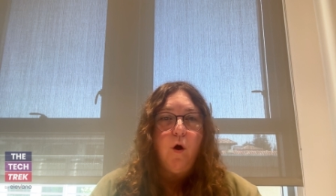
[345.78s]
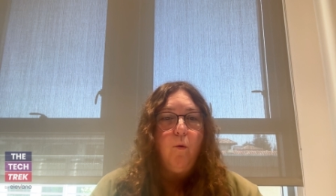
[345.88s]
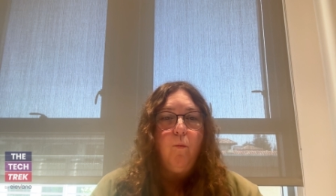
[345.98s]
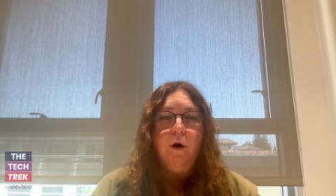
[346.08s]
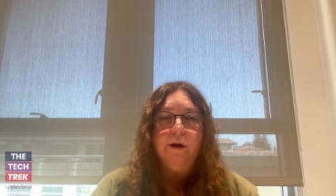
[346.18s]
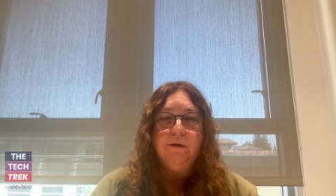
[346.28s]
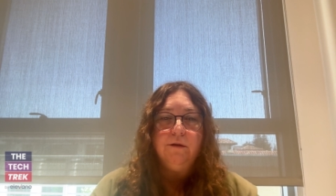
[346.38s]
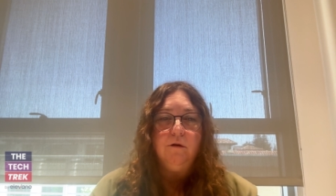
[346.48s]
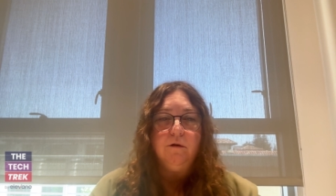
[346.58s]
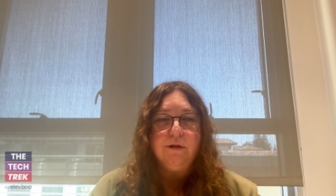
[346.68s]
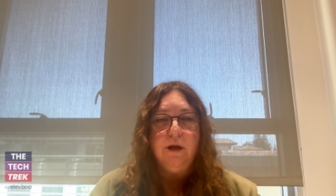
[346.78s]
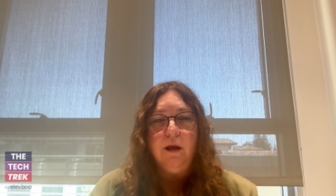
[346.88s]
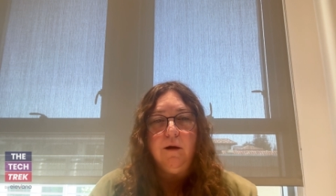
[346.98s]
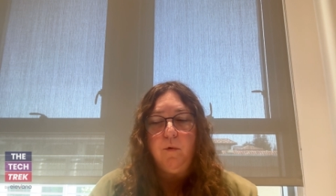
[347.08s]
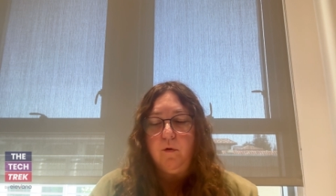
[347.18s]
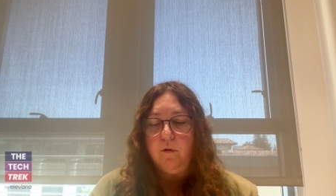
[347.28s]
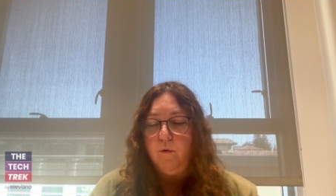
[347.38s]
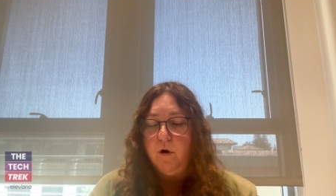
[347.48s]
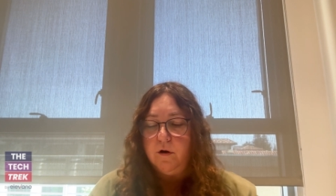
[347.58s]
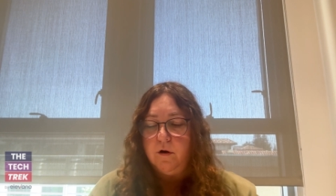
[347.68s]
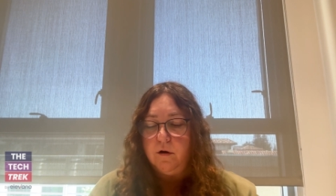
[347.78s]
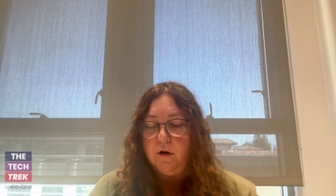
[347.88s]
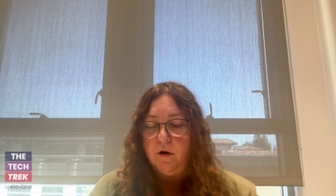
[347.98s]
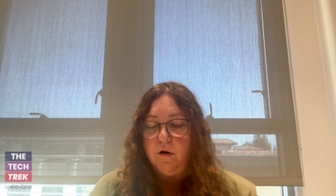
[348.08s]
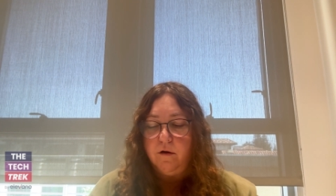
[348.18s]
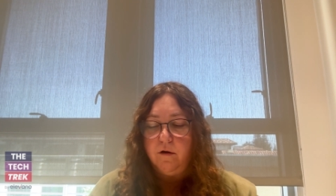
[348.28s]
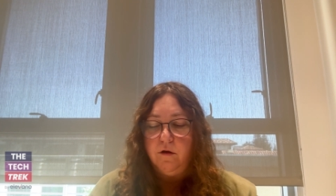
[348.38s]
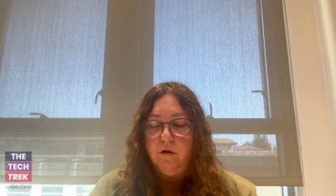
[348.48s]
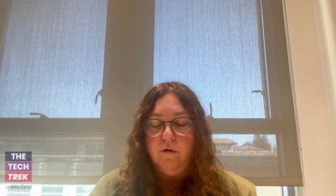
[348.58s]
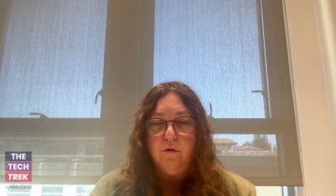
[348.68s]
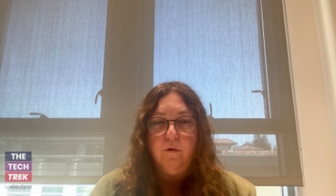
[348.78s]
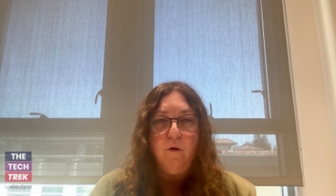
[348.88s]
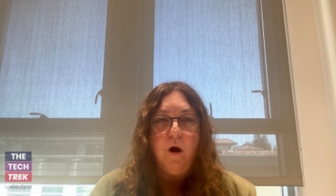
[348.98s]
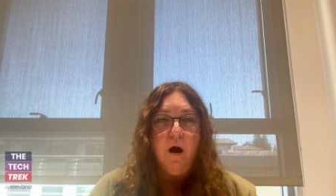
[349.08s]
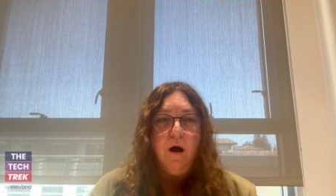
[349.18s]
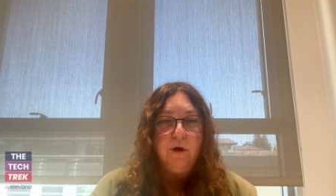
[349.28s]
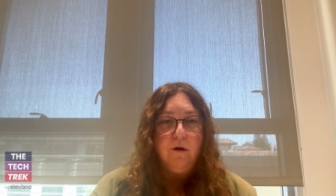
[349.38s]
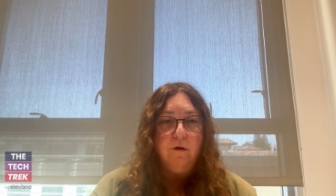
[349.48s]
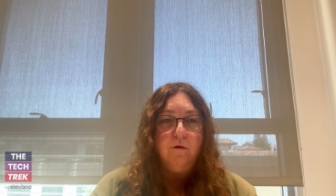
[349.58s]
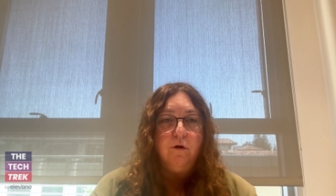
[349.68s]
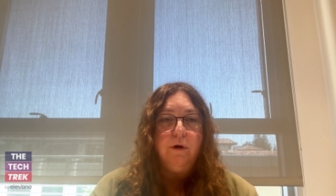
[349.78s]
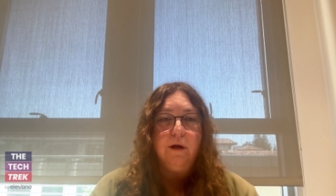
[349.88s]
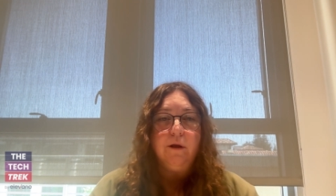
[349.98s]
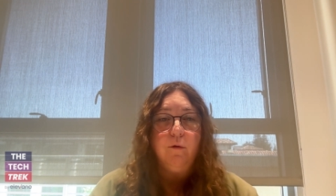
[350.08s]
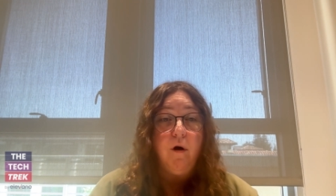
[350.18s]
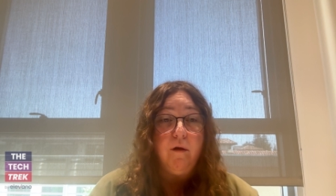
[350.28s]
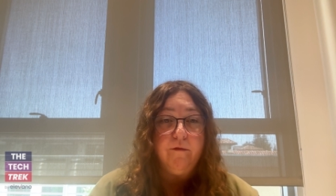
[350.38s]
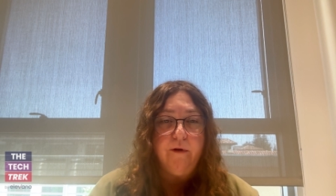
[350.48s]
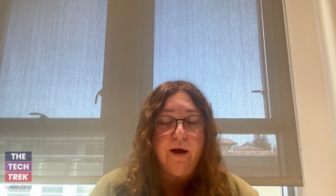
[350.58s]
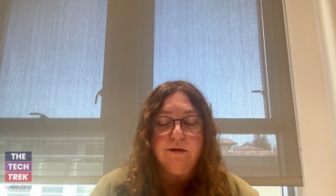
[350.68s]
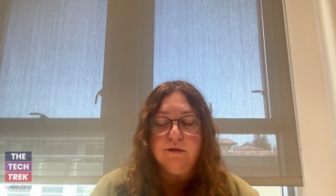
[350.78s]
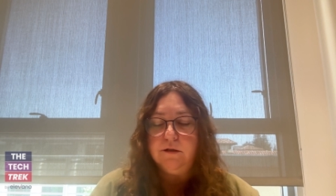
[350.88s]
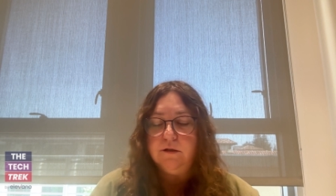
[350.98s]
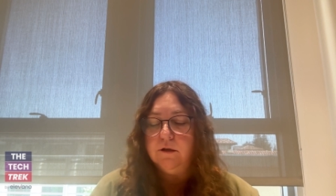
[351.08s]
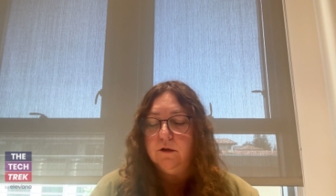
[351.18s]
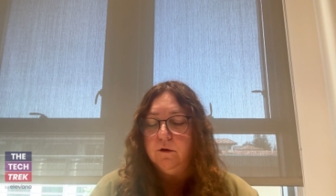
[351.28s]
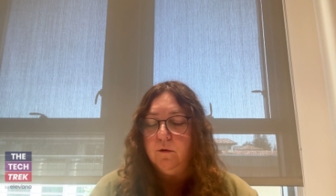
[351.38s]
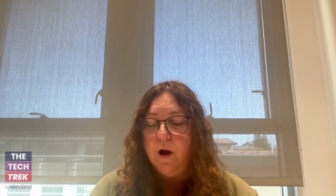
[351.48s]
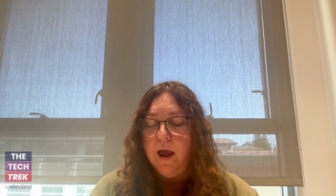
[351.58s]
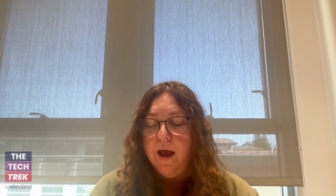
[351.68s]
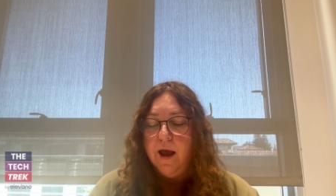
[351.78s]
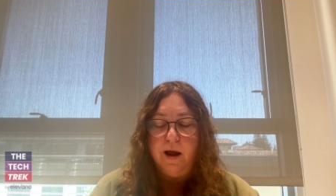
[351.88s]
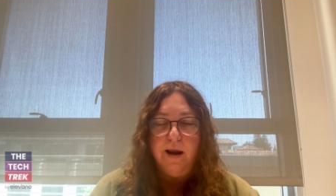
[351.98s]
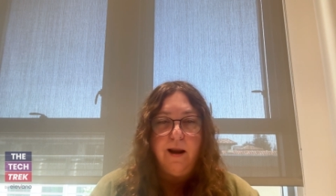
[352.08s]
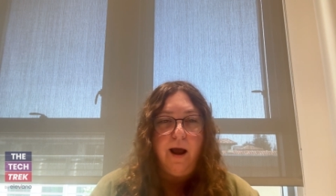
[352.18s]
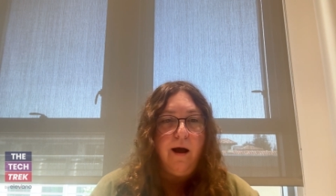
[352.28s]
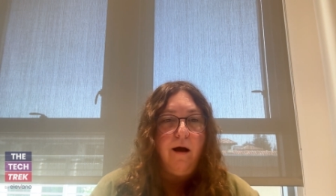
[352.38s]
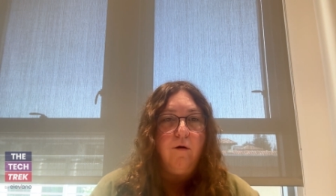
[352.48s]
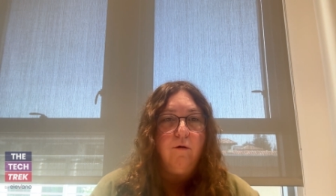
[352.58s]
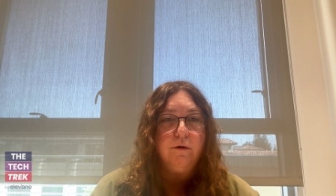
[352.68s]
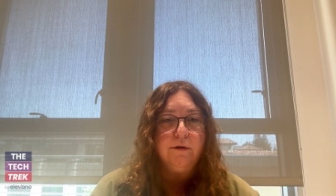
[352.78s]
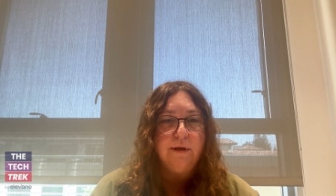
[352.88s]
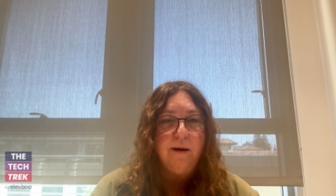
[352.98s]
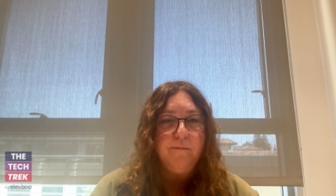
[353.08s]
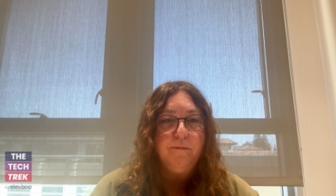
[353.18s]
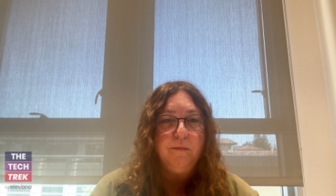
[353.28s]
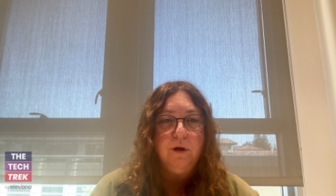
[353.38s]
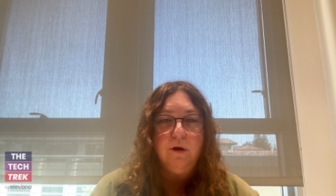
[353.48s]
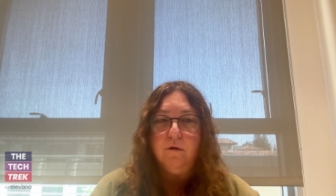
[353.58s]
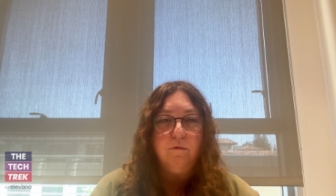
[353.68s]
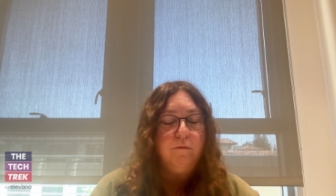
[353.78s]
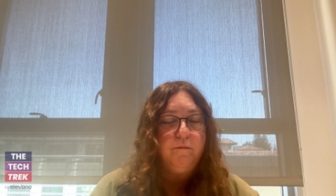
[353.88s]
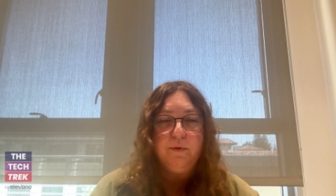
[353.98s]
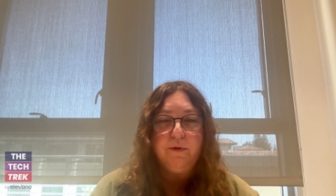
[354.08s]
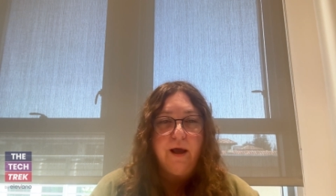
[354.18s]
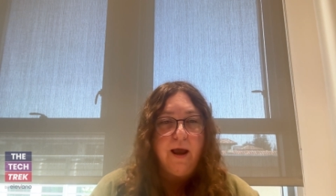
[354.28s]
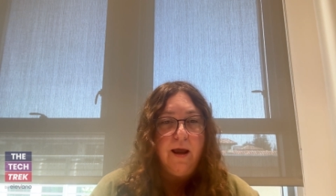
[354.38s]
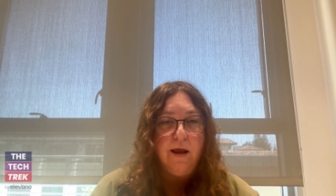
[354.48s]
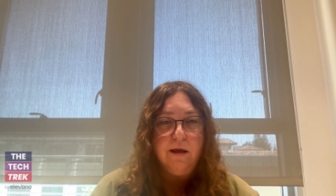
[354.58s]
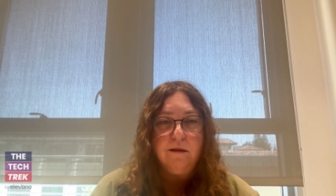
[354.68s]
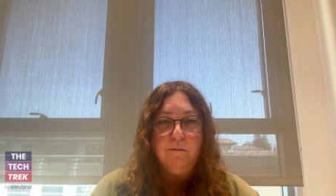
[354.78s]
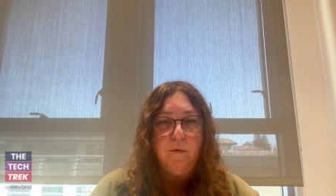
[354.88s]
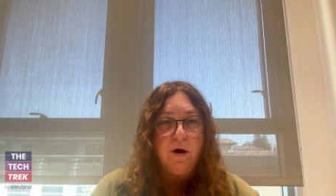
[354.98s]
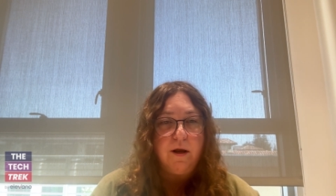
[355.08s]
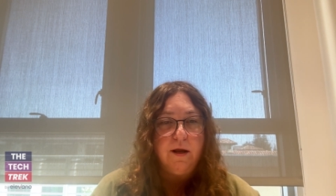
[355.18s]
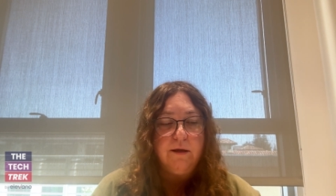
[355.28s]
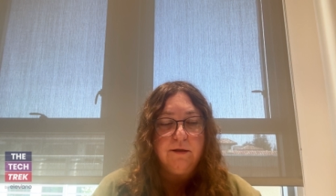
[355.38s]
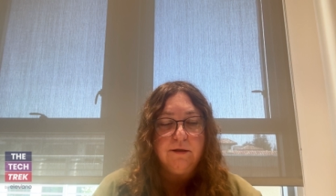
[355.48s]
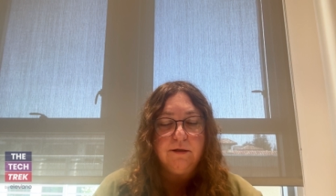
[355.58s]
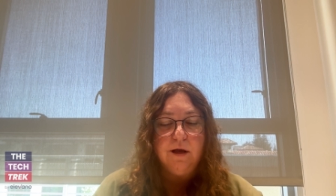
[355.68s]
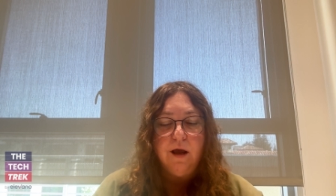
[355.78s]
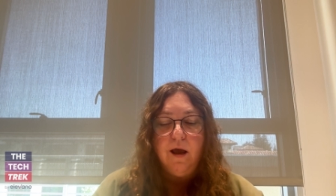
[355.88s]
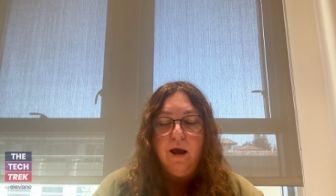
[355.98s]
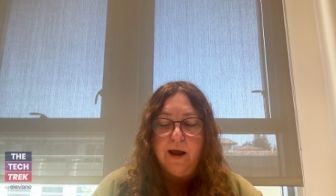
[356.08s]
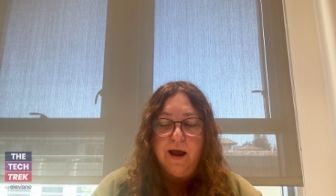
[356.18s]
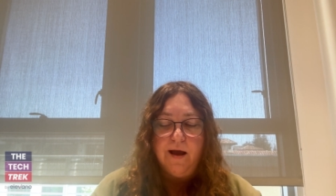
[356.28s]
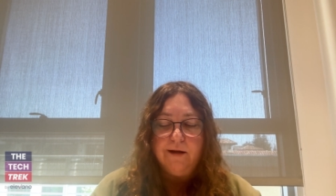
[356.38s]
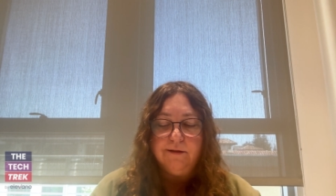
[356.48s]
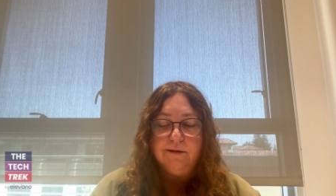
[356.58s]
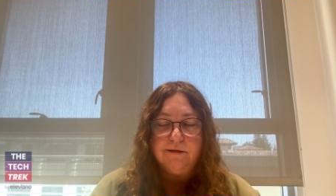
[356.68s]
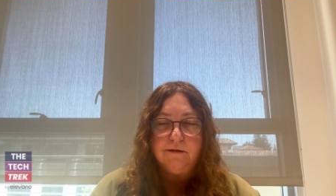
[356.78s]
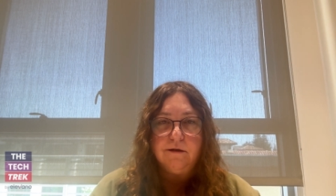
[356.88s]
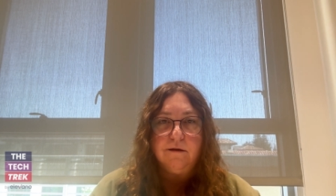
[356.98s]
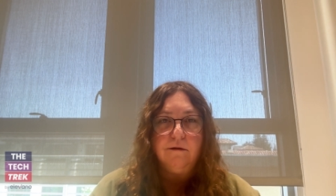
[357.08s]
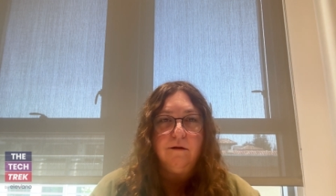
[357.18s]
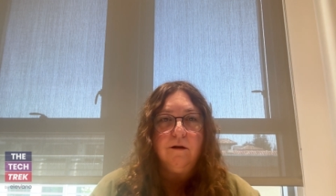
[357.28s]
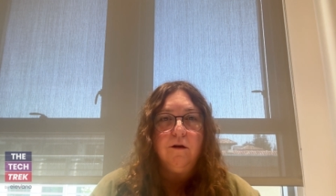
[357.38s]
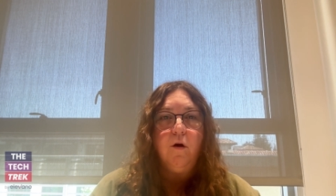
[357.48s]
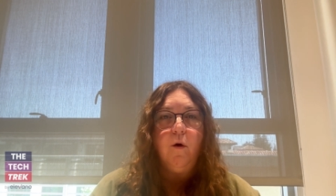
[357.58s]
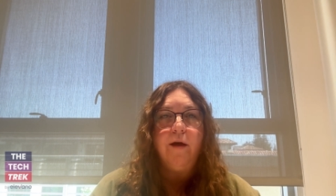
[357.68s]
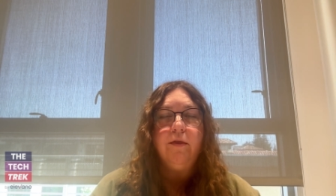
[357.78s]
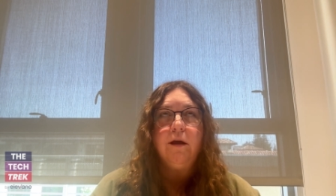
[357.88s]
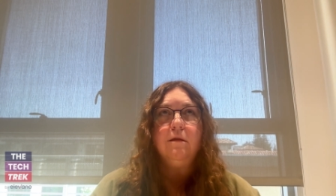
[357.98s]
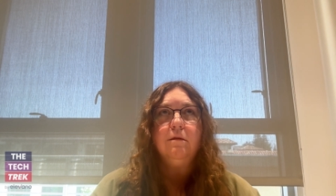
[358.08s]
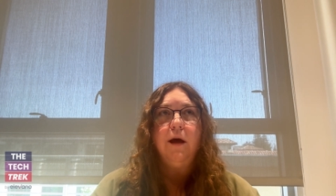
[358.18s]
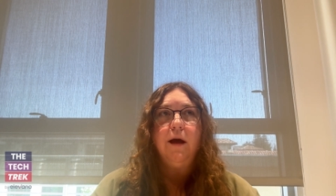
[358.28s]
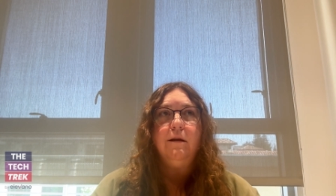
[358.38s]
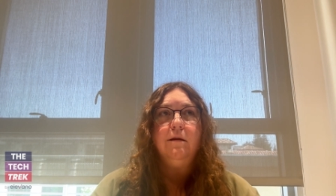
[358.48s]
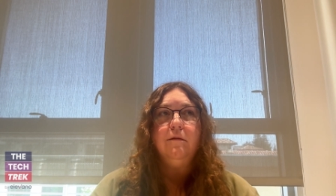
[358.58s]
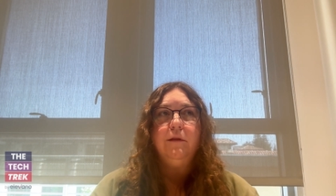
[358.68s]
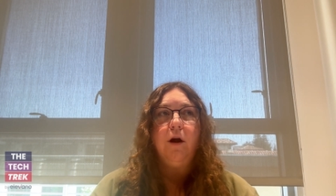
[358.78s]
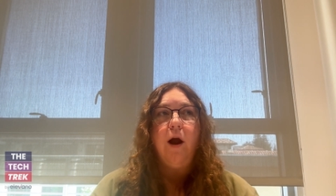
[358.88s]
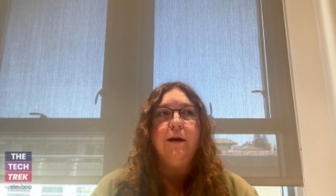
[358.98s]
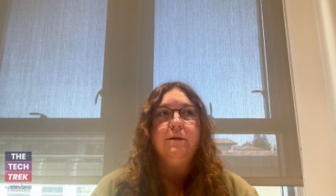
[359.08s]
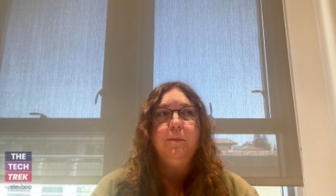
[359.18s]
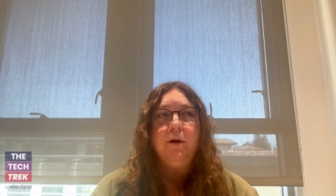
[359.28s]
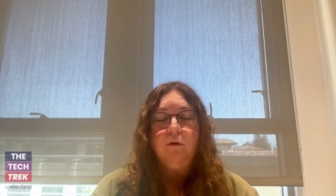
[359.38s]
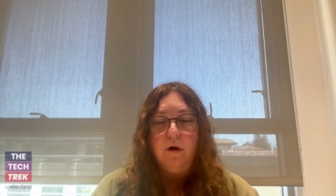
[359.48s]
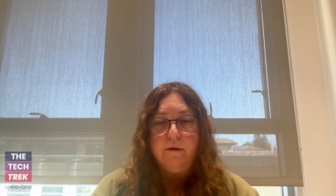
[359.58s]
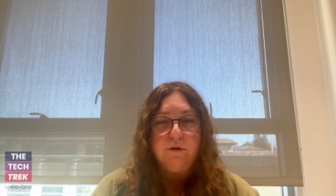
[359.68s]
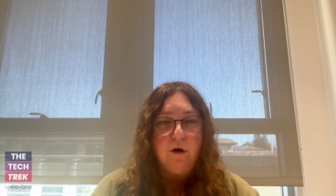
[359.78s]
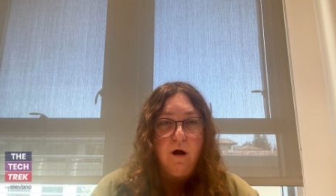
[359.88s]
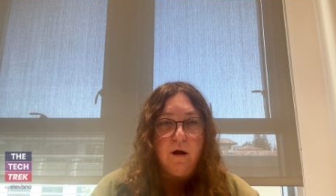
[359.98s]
what is your team or what are you, uniquely qualified to do, and how does that, play in the market? And, I think that there has been a lot of talk